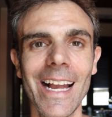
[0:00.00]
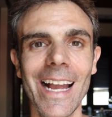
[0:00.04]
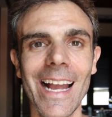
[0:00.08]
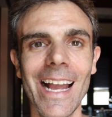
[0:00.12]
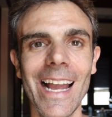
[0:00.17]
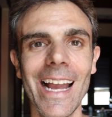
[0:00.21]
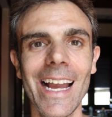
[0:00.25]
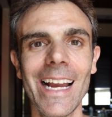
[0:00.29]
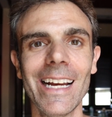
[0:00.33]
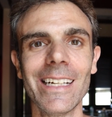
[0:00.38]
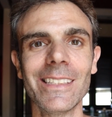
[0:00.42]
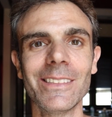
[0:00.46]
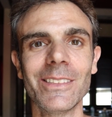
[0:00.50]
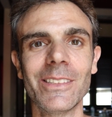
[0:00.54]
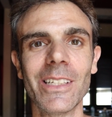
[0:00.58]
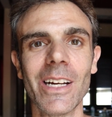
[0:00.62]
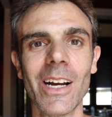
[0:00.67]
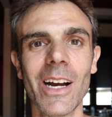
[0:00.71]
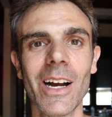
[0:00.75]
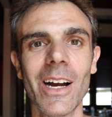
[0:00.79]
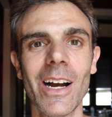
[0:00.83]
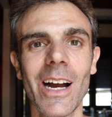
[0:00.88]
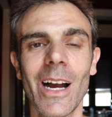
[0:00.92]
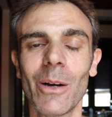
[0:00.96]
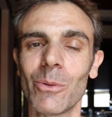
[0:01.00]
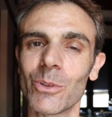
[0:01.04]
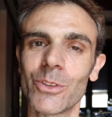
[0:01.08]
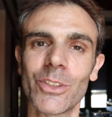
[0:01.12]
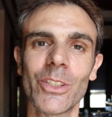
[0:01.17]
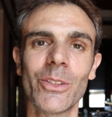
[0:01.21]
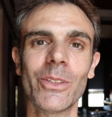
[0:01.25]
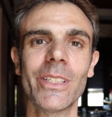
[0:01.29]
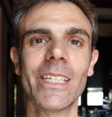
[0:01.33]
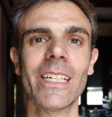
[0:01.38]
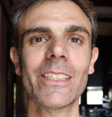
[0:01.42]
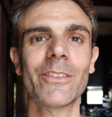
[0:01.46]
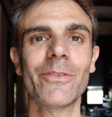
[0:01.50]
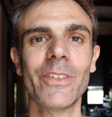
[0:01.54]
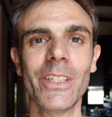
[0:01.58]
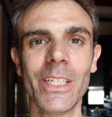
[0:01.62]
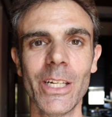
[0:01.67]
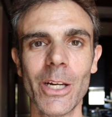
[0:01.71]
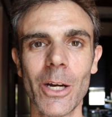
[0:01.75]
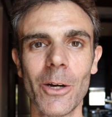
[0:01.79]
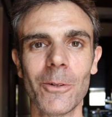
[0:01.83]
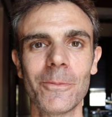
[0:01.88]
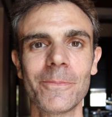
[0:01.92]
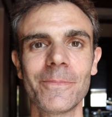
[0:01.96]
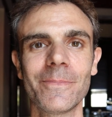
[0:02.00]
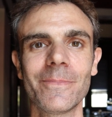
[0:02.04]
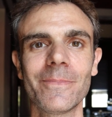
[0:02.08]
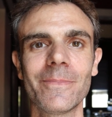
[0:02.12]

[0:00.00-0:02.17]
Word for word: And uh, I will see you in the next video.